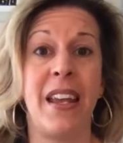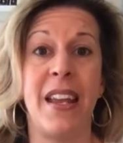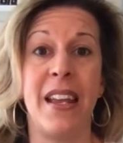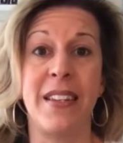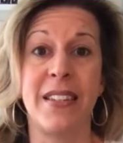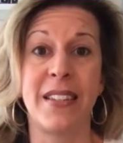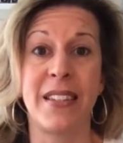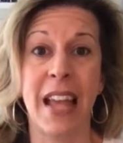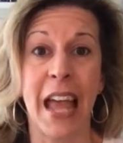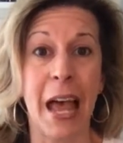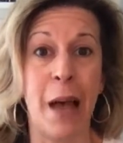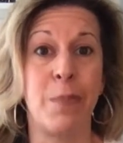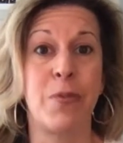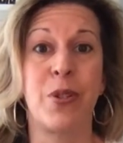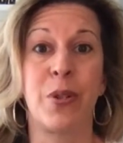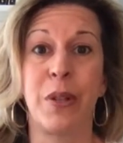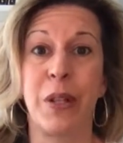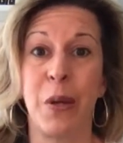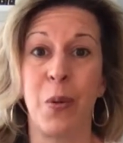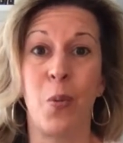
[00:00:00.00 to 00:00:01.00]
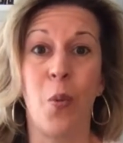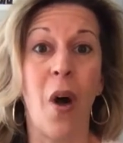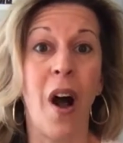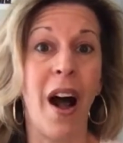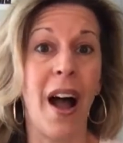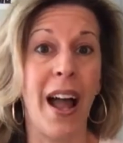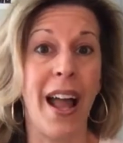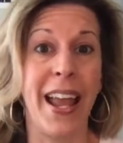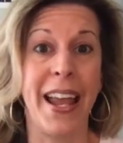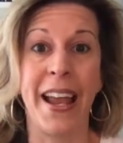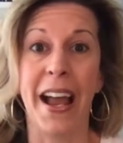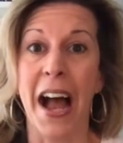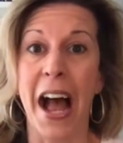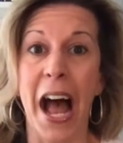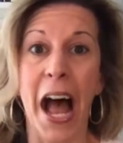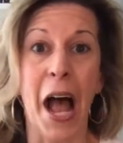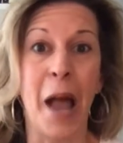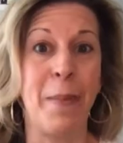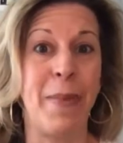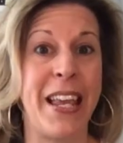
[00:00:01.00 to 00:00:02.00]
It's absolutely why
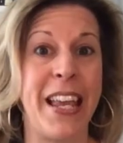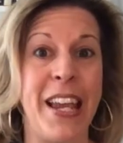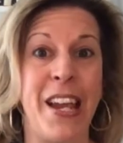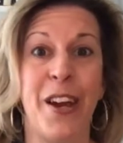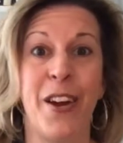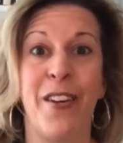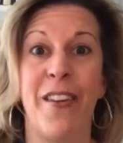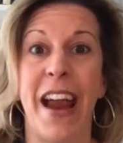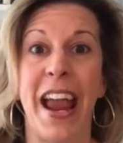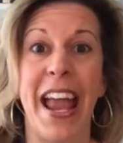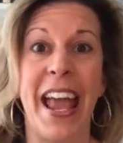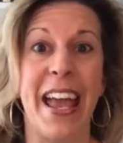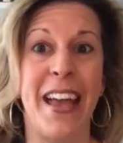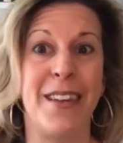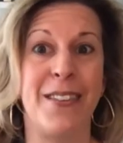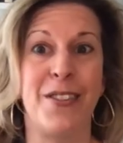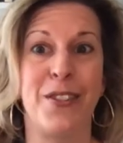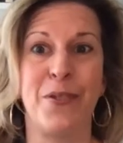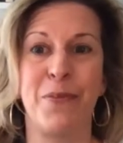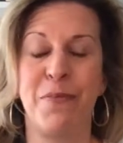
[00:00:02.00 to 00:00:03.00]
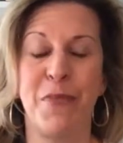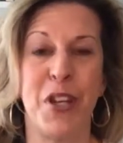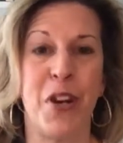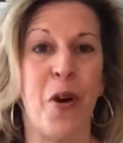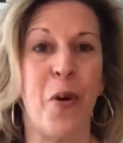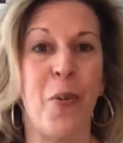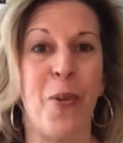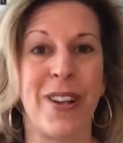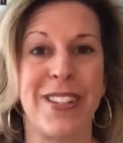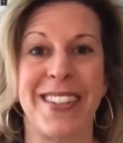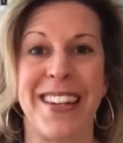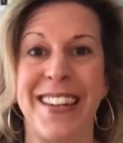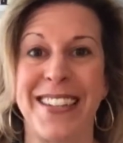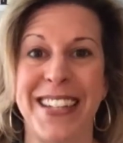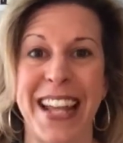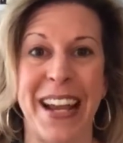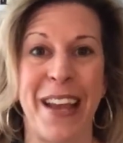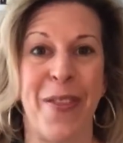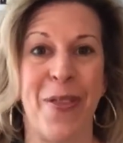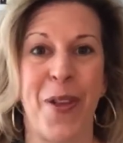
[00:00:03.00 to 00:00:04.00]
I'm here, and wasn't a
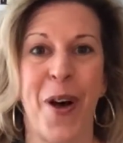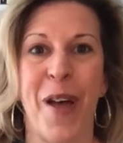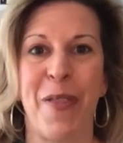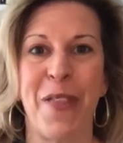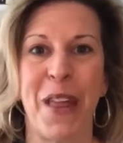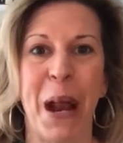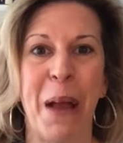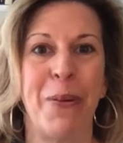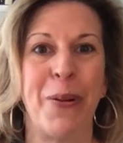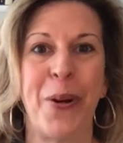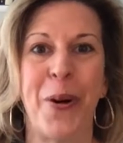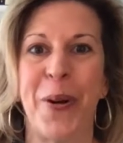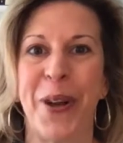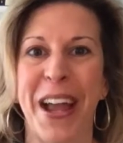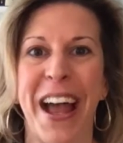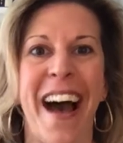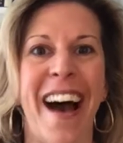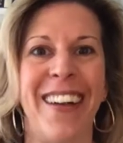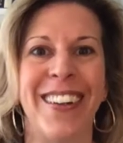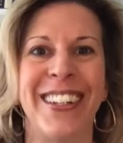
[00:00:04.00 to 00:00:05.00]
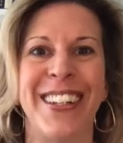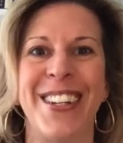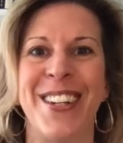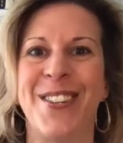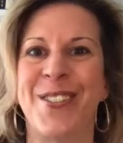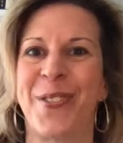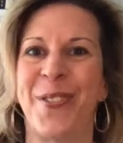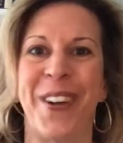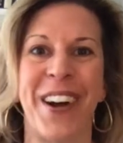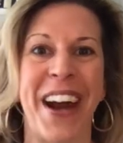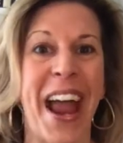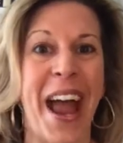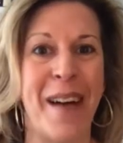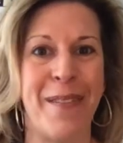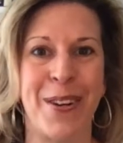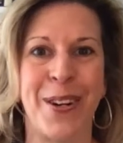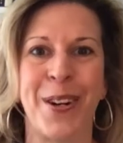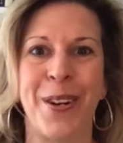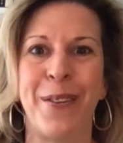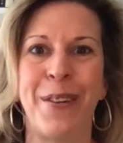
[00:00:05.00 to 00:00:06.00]
second thought that I would go to college or have a
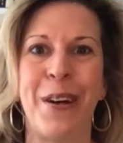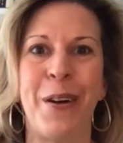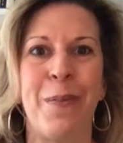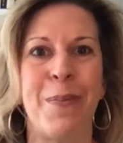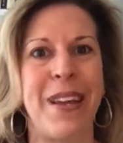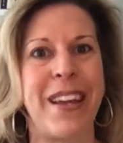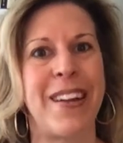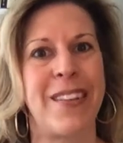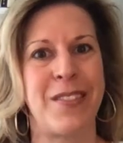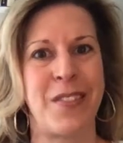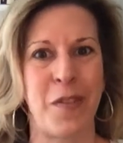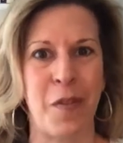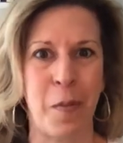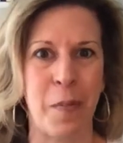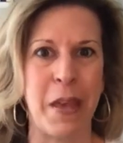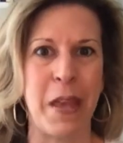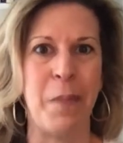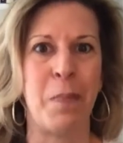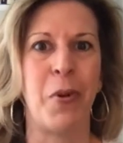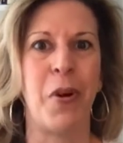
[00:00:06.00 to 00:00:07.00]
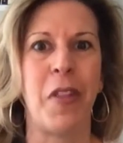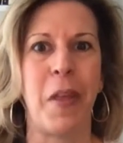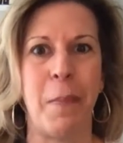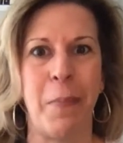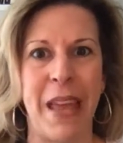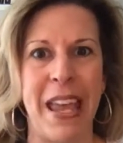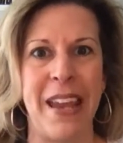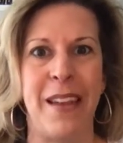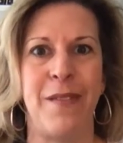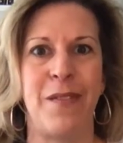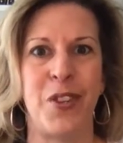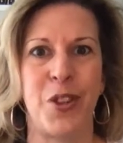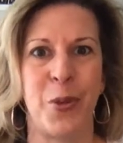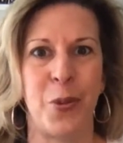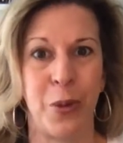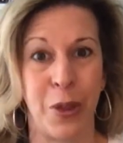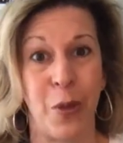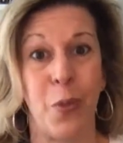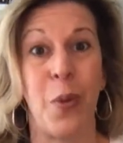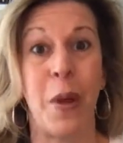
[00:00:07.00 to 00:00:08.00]
career, because of the people that paved
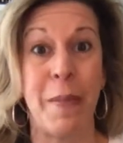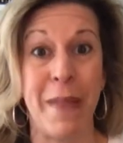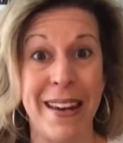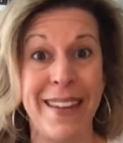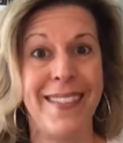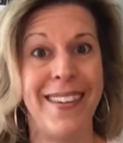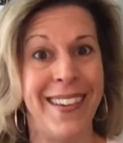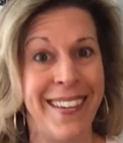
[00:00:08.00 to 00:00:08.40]
the women